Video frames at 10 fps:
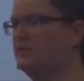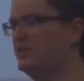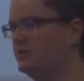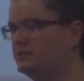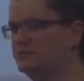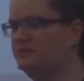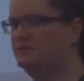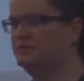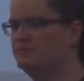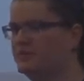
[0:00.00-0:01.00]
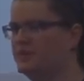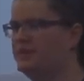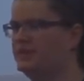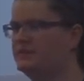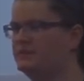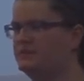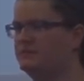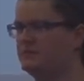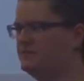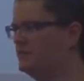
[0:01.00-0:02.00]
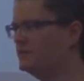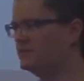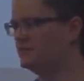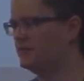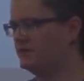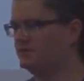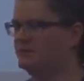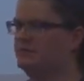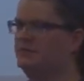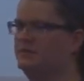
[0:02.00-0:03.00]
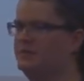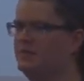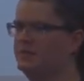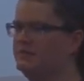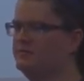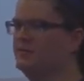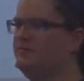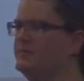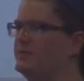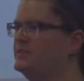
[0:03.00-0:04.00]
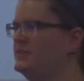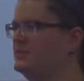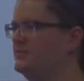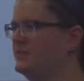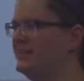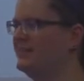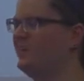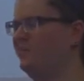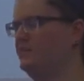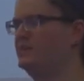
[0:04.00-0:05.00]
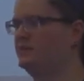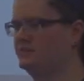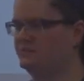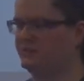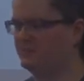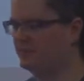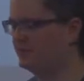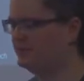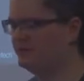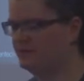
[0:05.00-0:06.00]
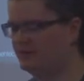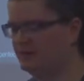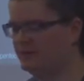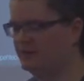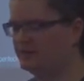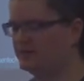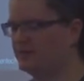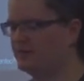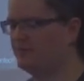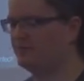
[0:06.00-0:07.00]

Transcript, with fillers: dogs, but then that's confusing to an end user. and doesn't really make much sense from a data architecture standpoint. So